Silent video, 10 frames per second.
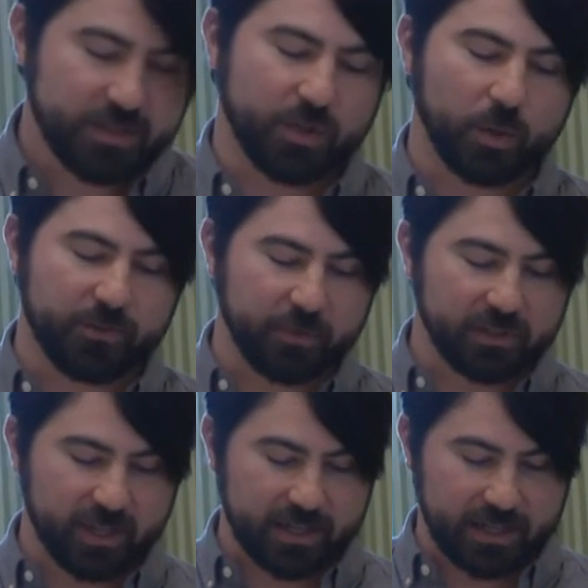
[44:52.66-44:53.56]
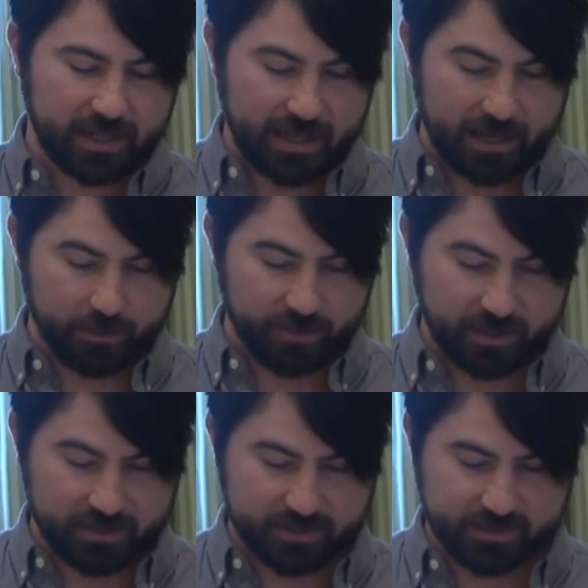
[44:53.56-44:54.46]
so if we look at how
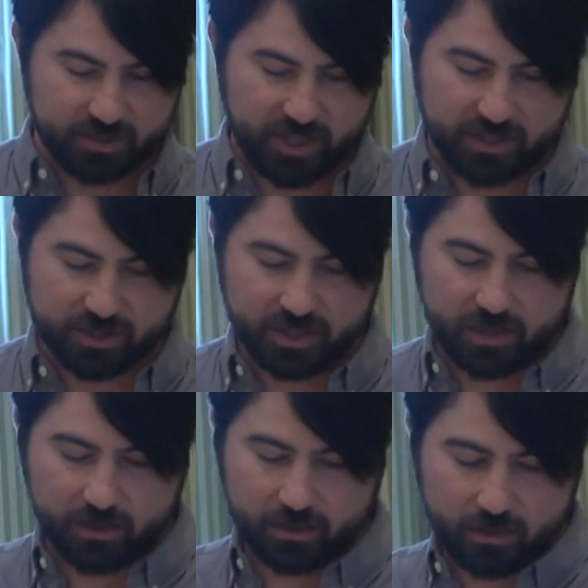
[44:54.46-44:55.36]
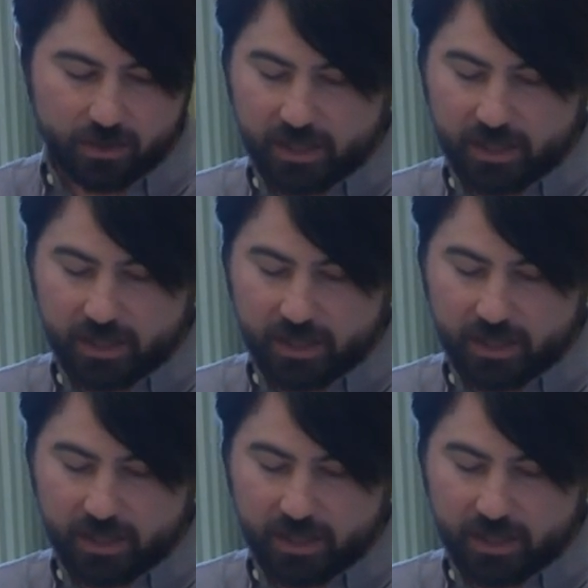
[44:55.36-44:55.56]
things change here,